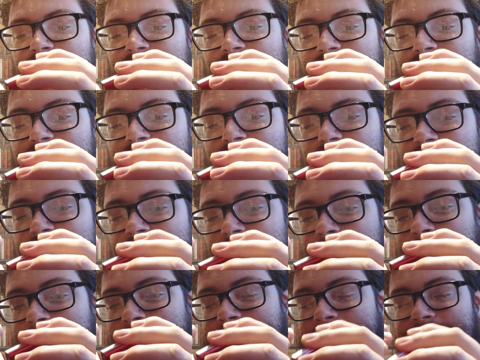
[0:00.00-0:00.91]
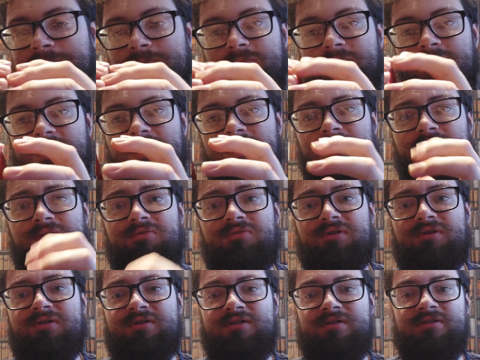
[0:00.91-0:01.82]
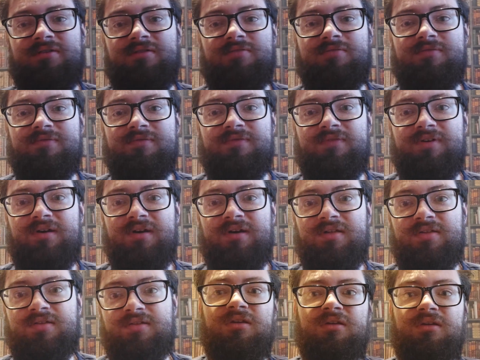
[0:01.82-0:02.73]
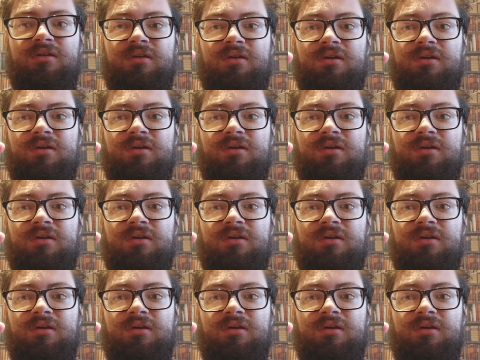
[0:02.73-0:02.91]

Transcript: So yeah, interesting little device.